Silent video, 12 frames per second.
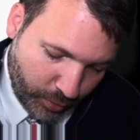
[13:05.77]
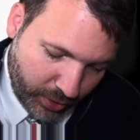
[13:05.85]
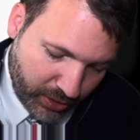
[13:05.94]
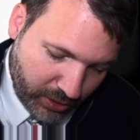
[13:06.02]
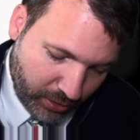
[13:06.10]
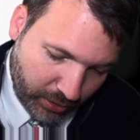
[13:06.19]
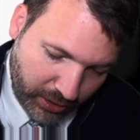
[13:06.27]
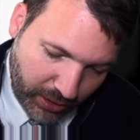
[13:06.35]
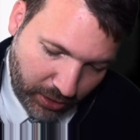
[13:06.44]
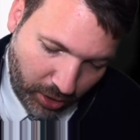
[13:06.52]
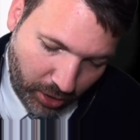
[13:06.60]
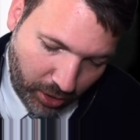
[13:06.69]
We still need
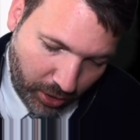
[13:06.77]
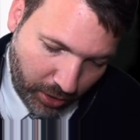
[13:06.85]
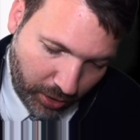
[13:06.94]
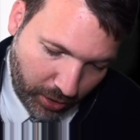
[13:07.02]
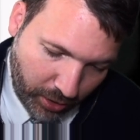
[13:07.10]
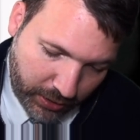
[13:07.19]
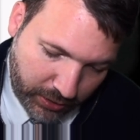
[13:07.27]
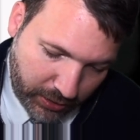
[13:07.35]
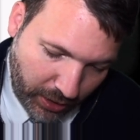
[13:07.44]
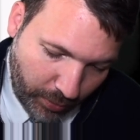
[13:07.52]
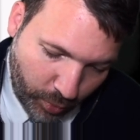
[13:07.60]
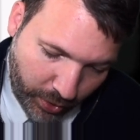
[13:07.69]
R
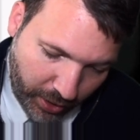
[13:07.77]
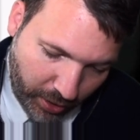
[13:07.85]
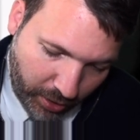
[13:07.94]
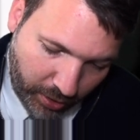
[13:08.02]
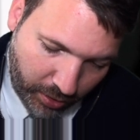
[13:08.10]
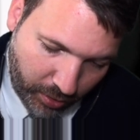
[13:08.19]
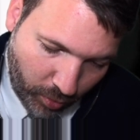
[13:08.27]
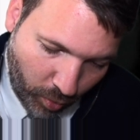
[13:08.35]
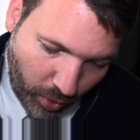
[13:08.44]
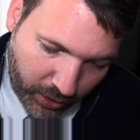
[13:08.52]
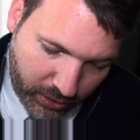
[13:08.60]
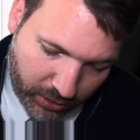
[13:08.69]
somewhere
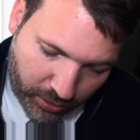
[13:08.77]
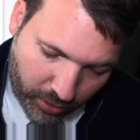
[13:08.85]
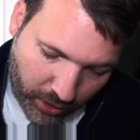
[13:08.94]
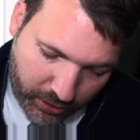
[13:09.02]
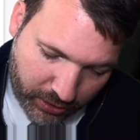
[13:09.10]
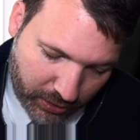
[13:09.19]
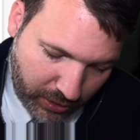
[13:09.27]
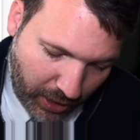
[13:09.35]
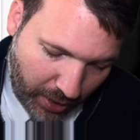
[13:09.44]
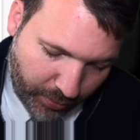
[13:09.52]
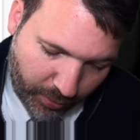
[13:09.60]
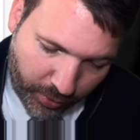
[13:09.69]
once across the
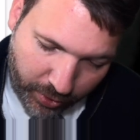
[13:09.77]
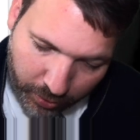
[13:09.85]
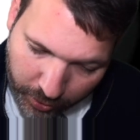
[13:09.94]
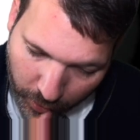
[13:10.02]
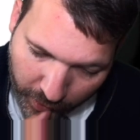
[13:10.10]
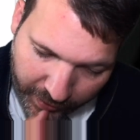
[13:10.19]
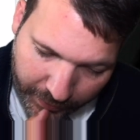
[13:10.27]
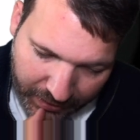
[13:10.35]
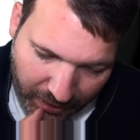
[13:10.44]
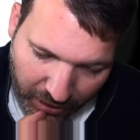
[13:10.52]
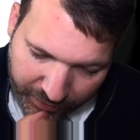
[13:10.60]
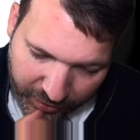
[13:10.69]
top. We don't know where.
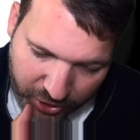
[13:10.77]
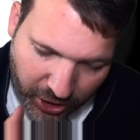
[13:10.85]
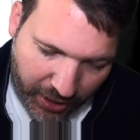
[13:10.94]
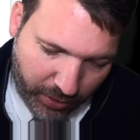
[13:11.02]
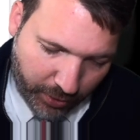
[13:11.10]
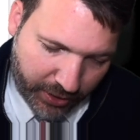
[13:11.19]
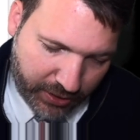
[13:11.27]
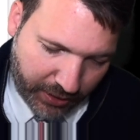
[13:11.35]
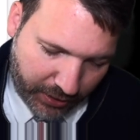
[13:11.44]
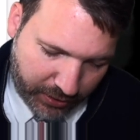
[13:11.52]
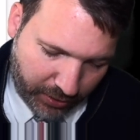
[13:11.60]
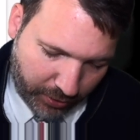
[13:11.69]
None of the January
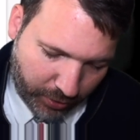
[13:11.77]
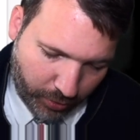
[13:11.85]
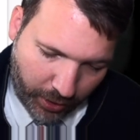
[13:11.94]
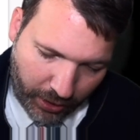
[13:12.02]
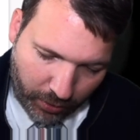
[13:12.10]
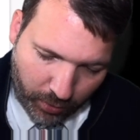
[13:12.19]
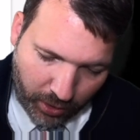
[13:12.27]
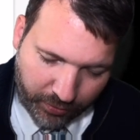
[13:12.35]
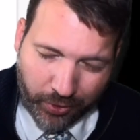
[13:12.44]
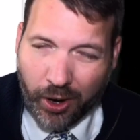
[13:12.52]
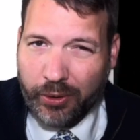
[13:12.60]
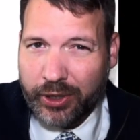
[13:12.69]
tickets are green. Well, if
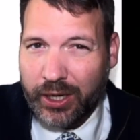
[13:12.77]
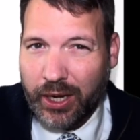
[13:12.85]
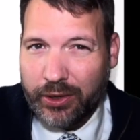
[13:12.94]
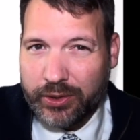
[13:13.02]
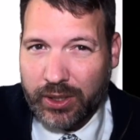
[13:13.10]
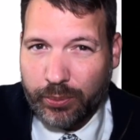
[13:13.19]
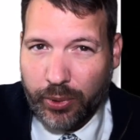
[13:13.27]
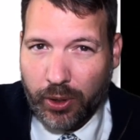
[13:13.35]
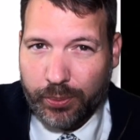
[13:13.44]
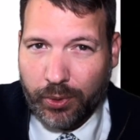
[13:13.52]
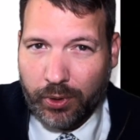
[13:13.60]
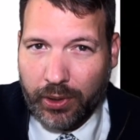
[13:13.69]
we're already not using
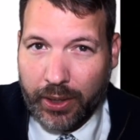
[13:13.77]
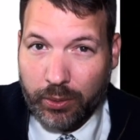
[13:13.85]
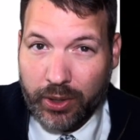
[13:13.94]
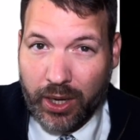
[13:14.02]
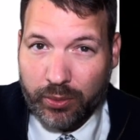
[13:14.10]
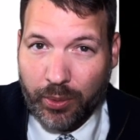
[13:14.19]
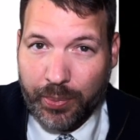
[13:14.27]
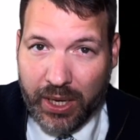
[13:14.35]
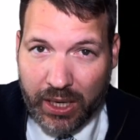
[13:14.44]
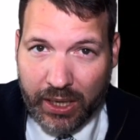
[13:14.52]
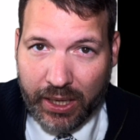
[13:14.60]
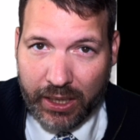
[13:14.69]
purple and we're not
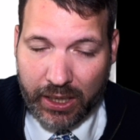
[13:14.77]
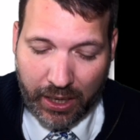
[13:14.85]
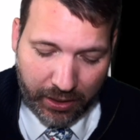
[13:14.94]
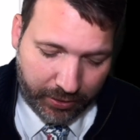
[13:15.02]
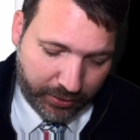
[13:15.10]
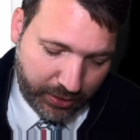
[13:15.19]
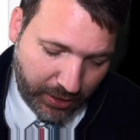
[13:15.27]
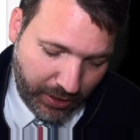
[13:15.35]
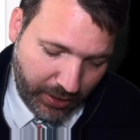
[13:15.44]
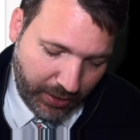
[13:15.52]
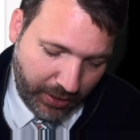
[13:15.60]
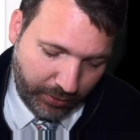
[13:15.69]
repeating any colors,
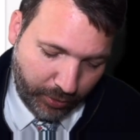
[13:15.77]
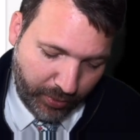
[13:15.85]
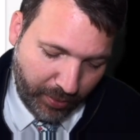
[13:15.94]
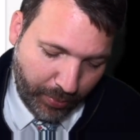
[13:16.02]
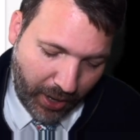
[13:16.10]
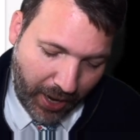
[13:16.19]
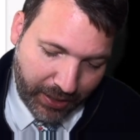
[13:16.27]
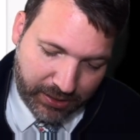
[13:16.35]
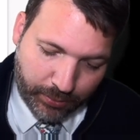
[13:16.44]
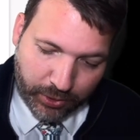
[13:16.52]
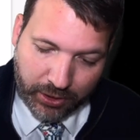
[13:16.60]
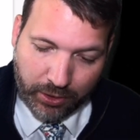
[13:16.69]
it would be
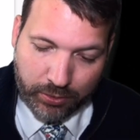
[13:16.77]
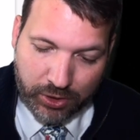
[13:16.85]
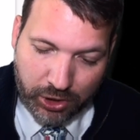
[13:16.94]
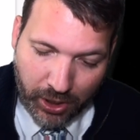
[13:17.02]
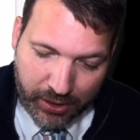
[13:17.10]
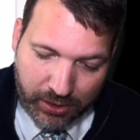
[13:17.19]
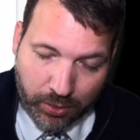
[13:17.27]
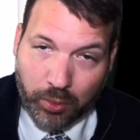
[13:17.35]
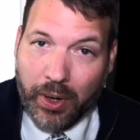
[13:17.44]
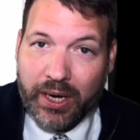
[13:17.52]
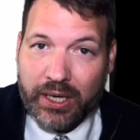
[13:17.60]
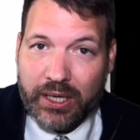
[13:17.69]
impossible to use just
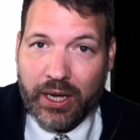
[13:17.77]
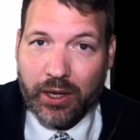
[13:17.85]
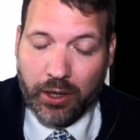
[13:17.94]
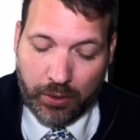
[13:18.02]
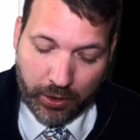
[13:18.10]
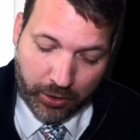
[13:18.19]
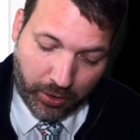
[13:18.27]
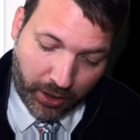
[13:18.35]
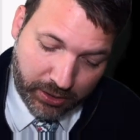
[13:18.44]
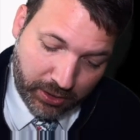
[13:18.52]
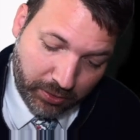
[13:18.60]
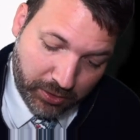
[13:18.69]
red and yellow
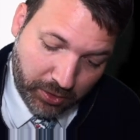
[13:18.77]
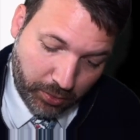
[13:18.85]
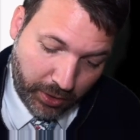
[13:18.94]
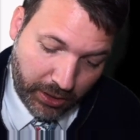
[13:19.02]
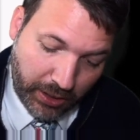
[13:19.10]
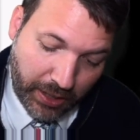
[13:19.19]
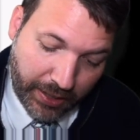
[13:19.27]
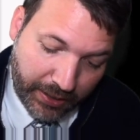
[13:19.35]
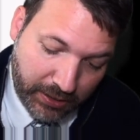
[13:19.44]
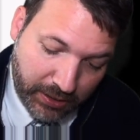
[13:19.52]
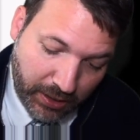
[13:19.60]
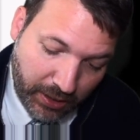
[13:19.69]
across those three
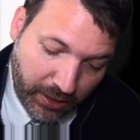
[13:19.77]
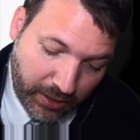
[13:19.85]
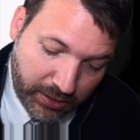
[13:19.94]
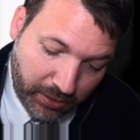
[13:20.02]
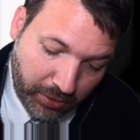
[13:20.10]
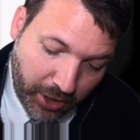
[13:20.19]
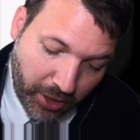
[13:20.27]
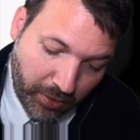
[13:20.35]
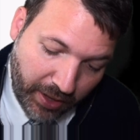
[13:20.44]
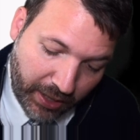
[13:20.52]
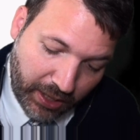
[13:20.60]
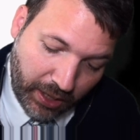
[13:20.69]
lines. So no,
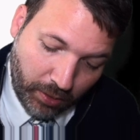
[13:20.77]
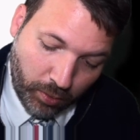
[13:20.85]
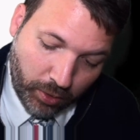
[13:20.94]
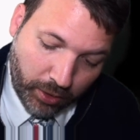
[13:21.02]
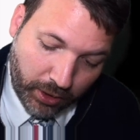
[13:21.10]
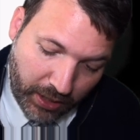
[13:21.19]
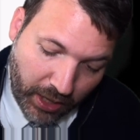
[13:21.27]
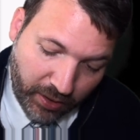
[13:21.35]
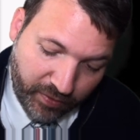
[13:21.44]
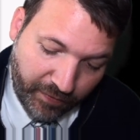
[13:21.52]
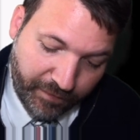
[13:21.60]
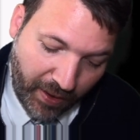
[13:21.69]
that can't work. None of
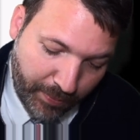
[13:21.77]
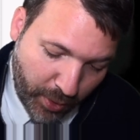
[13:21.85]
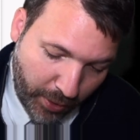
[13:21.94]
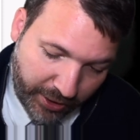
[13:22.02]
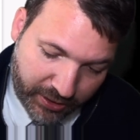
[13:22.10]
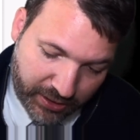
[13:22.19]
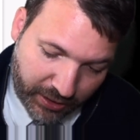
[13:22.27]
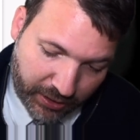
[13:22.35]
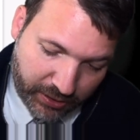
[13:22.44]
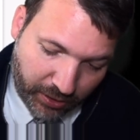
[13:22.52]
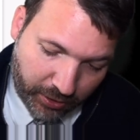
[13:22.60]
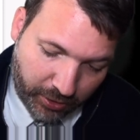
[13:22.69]
the February
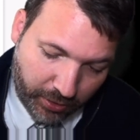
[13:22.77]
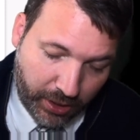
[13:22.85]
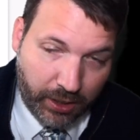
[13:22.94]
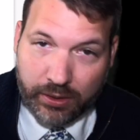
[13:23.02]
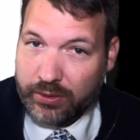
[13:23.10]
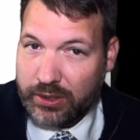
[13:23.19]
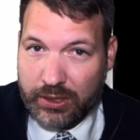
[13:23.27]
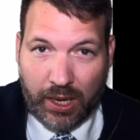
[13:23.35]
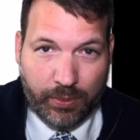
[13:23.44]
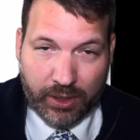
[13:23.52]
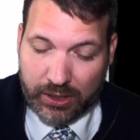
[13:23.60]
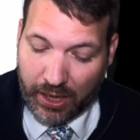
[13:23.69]
tickets are green, same
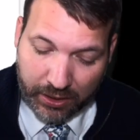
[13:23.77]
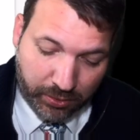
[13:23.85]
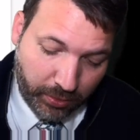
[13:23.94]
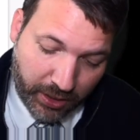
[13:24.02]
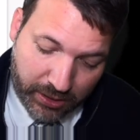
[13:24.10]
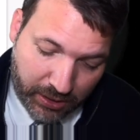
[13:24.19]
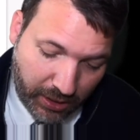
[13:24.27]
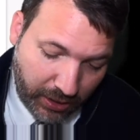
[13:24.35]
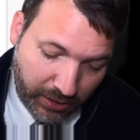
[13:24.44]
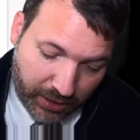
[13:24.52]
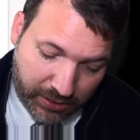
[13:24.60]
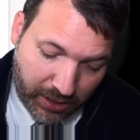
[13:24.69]
exact reasoning,
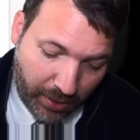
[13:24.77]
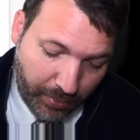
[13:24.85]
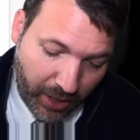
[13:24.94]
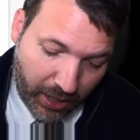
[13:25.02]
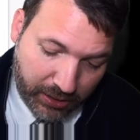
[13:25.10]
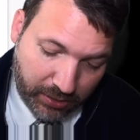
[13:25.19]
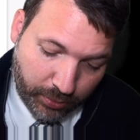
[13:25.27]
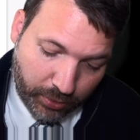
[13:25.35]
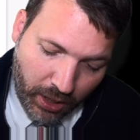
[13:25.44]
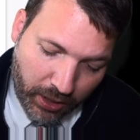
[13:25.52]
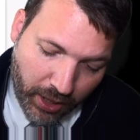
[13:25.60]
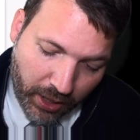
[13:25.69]
that's not
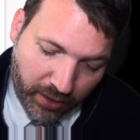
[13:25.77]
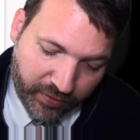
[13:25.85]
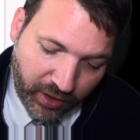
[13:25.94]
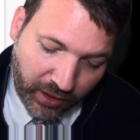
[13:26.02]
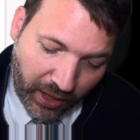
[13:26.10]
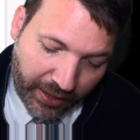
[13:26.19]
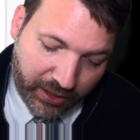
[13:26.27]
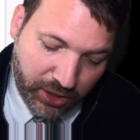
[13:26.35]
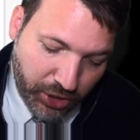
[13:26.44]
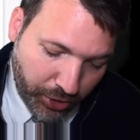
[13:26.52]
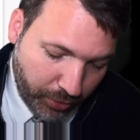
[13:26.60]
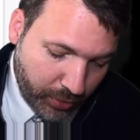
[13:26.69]
possible. None of the line
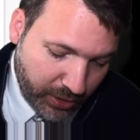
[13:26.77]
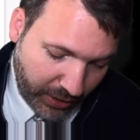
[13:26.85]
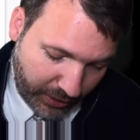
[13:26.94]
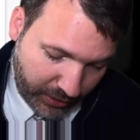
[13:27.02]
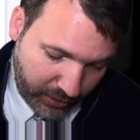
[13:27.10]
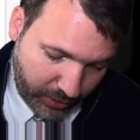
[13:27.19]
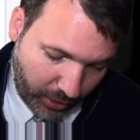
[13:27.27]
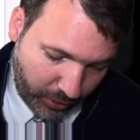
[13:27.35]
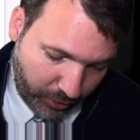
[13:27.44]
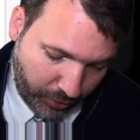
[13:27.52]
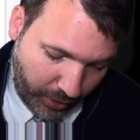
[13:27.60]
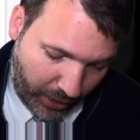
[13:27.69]
2 tickets are
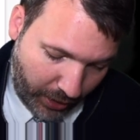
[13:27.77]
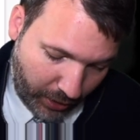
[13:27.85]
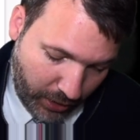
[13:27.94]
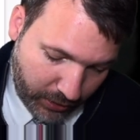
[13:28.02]
green.